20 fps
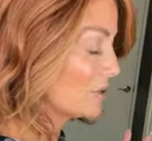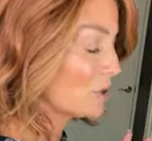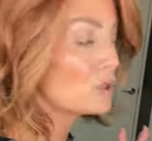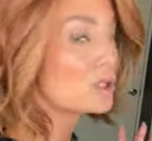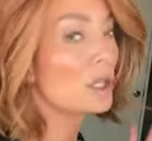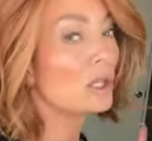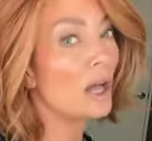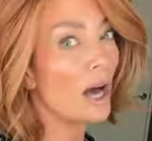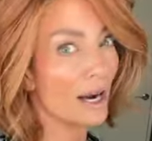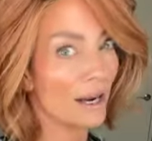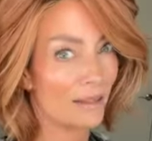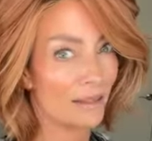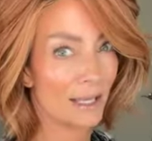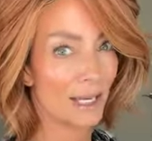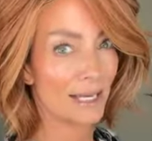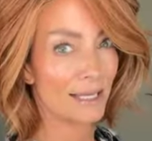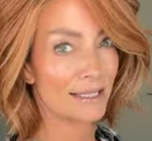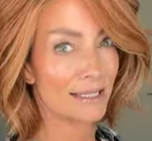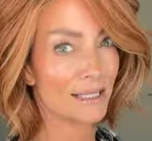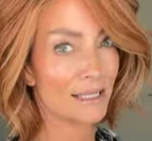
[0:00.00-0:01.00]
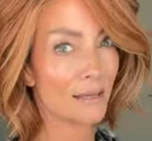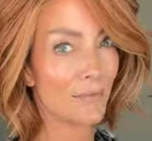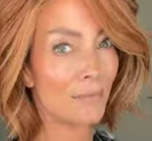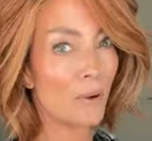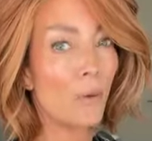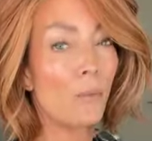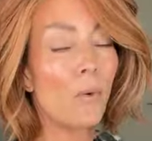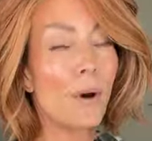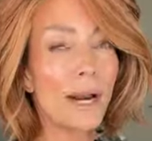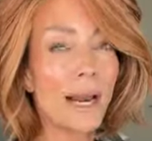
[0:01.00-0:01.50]
there's a lot of things,
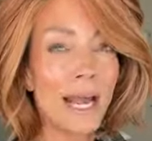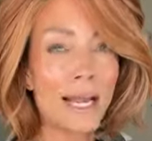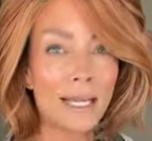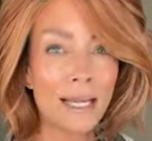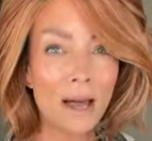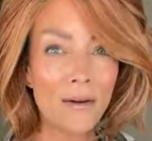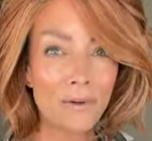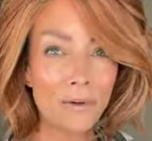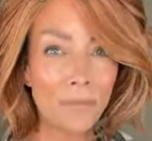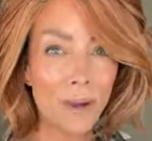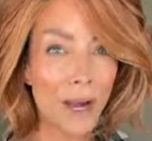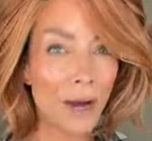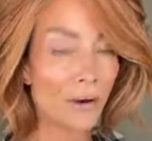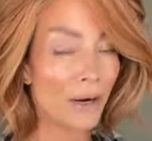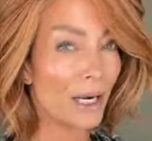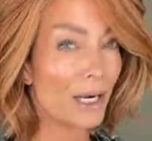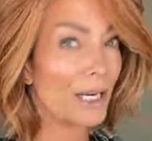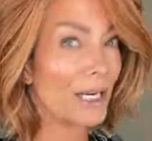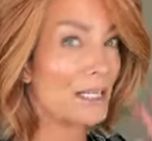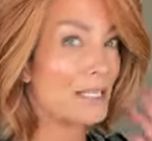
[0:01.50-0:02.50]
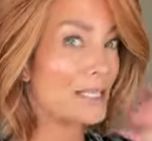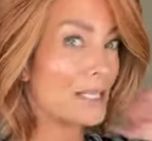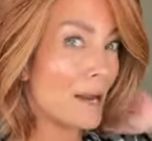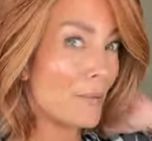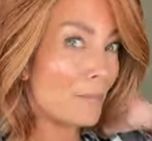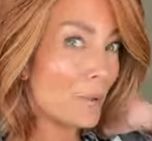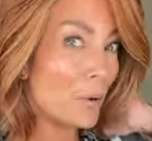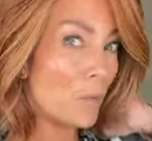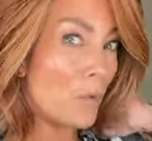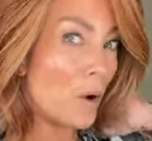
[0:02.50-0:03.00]
but what I love about it is
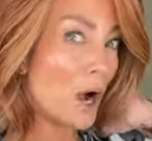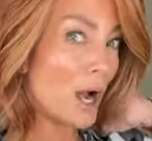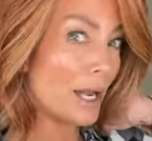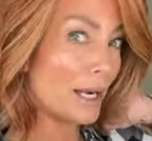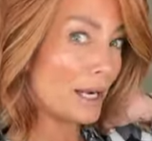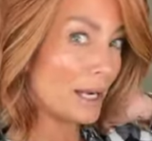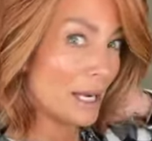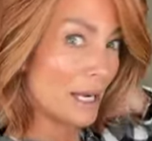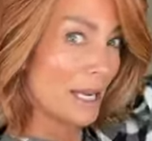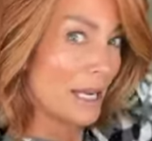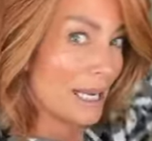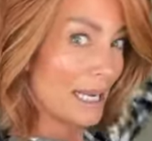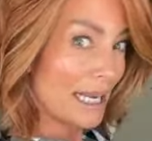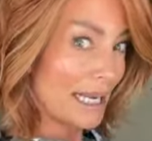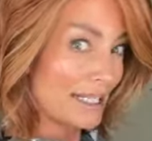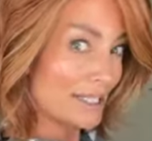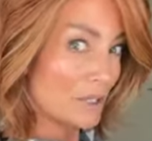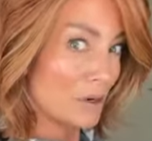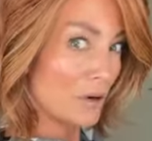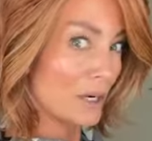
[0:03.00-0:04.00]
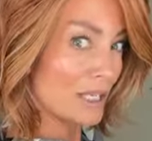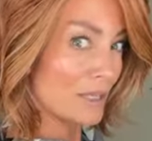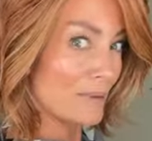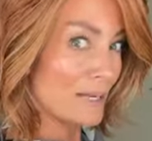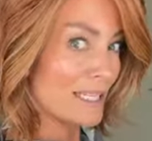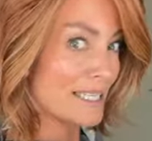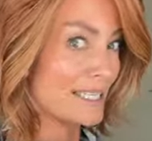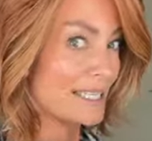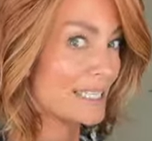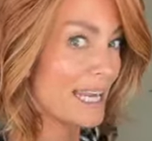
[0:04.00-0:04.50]
number one, it's going to
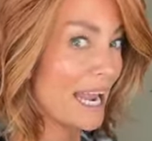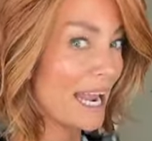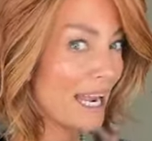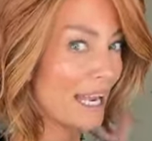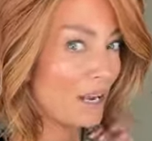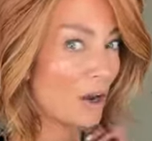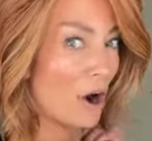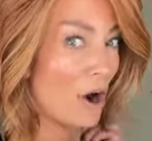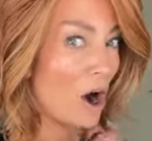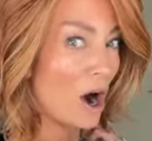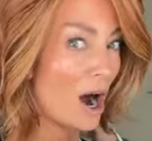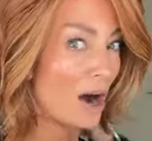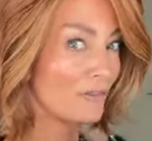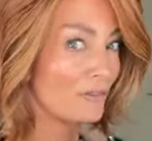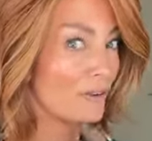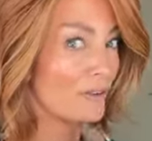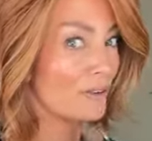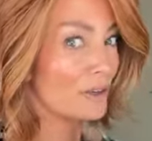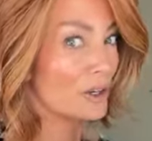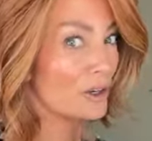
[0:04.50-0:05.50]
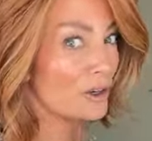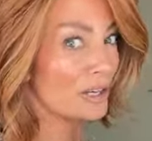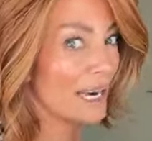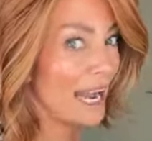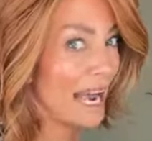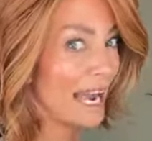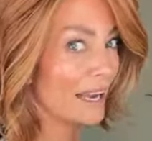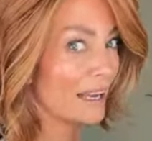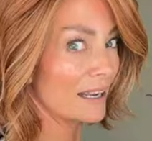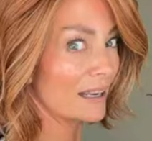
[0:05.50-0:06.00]
be staying off of your
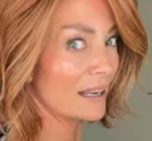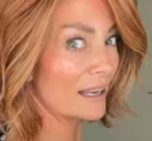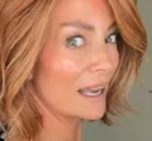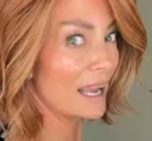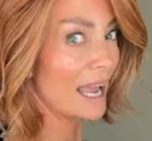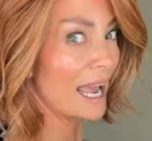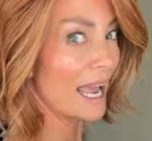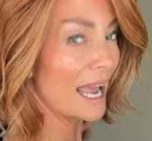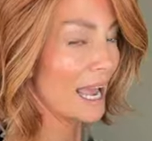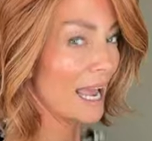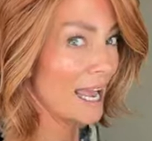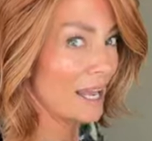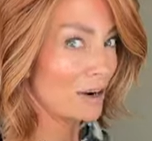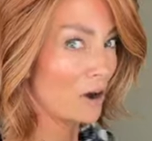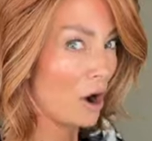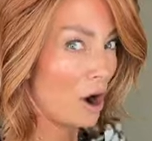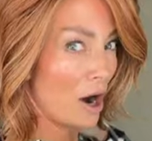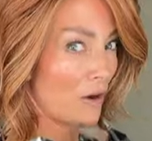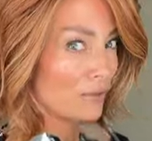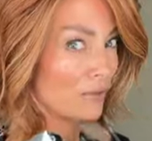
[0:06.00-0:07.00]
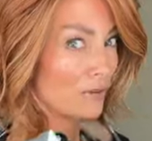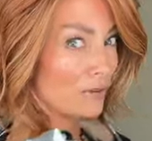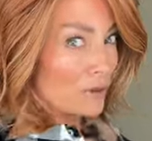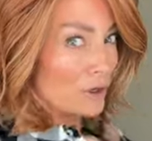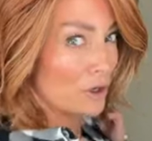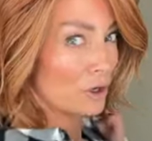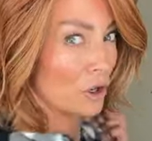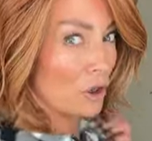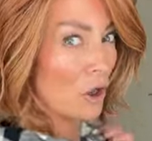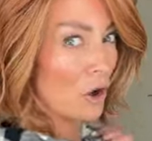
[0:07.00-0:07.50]
neck and off of
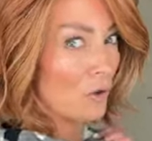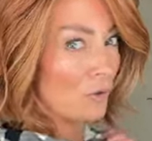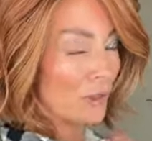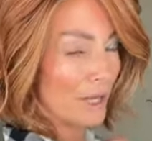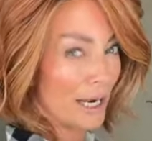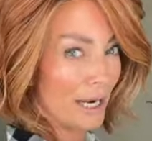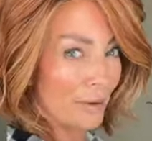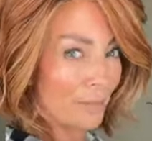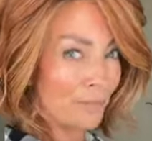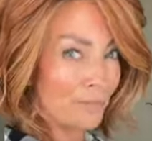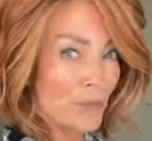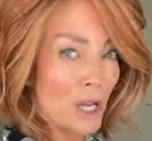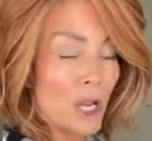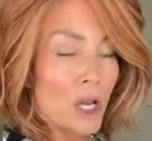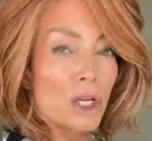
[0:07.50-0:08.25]
your clothing.